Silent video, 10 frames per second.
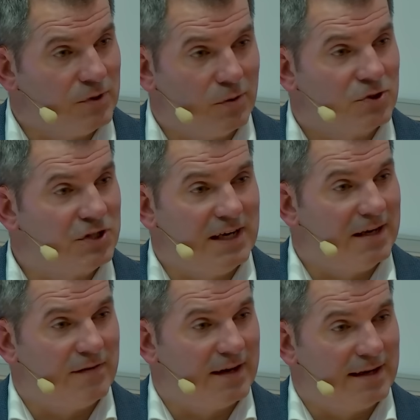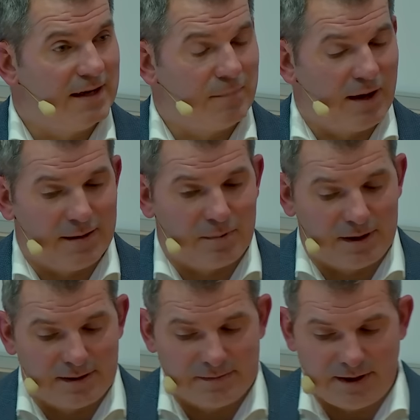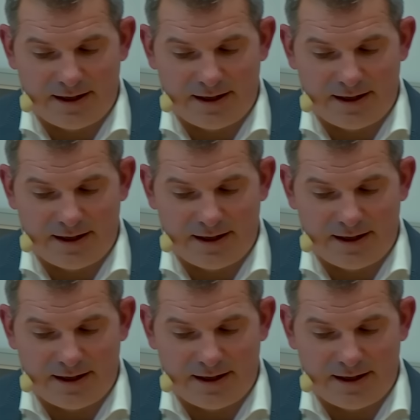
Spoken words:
We don't see anything in the pipeline.